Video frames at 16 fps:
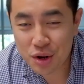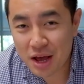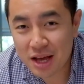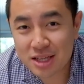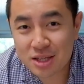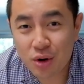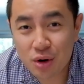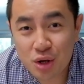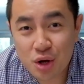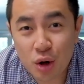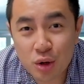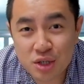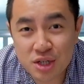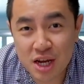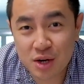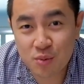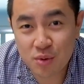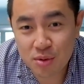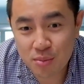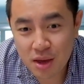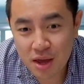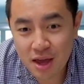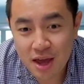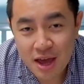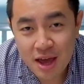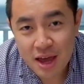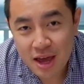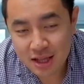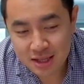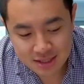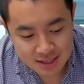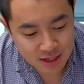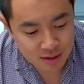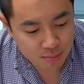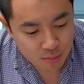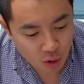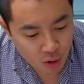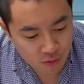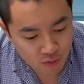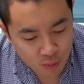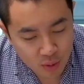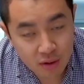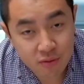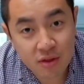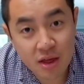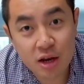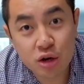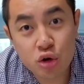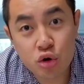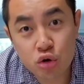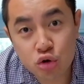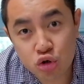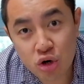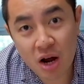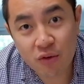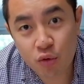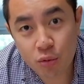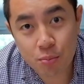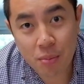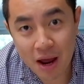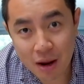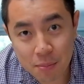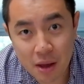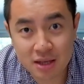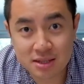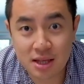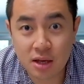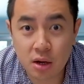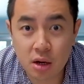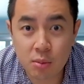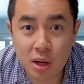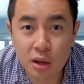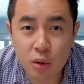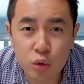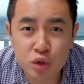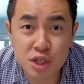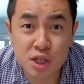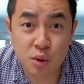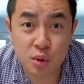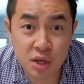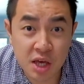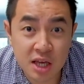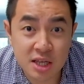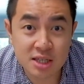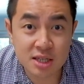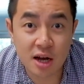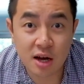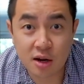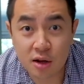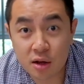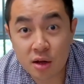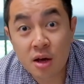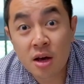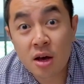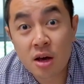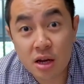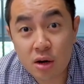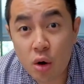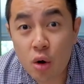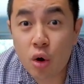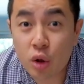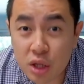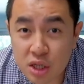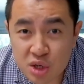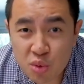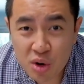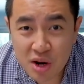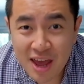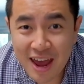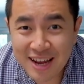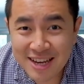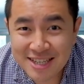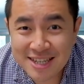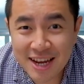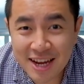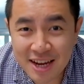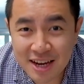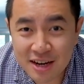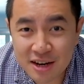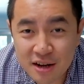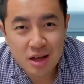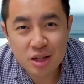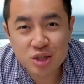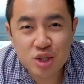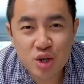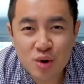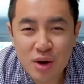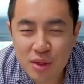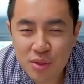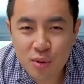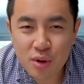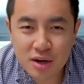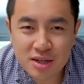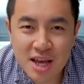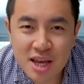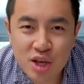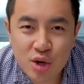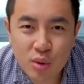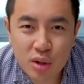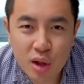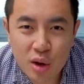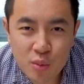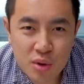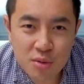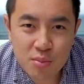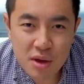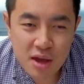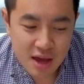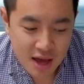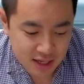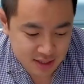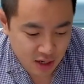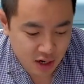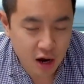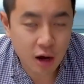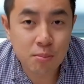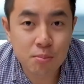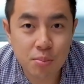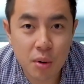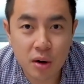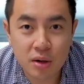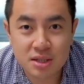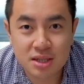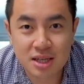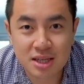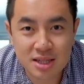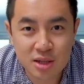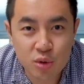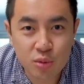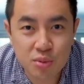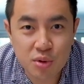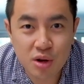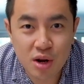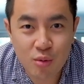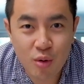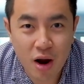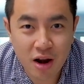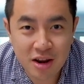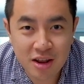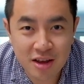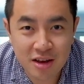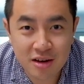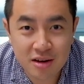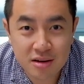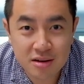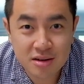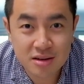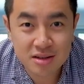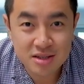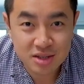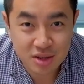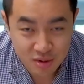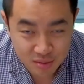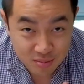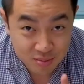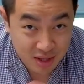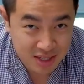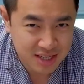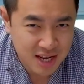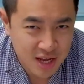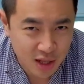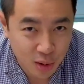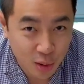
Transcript: has got in contact with me and sent over one of their new travel backpacks they're gonna be launching on Kickstarter in early 2018. And so I thought I'd take you along with me as I unbox this little beauty right here. So let's take a